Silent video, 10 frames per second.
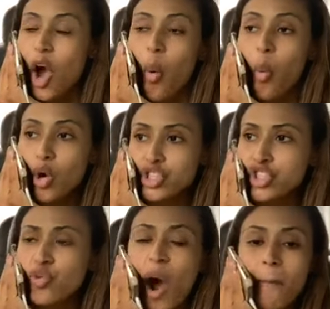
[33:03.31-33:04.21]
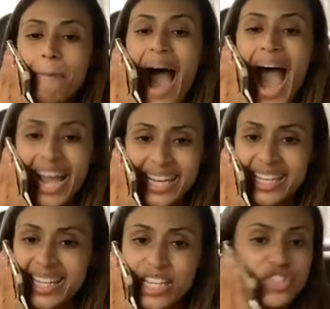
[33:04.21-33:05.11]
What you abide
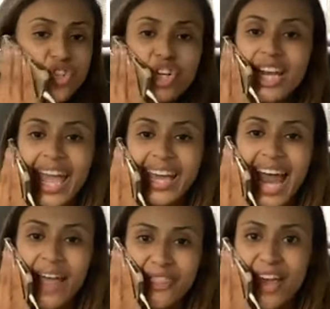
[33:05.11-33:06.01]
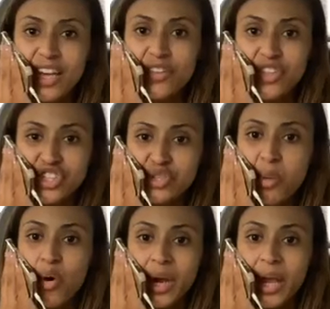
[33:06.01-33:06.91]
in is your land. I thank you this
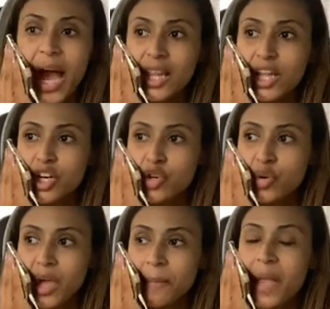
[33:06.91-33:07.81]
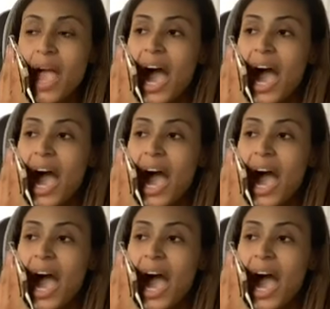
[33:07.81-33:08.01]
morning. Hallelujah.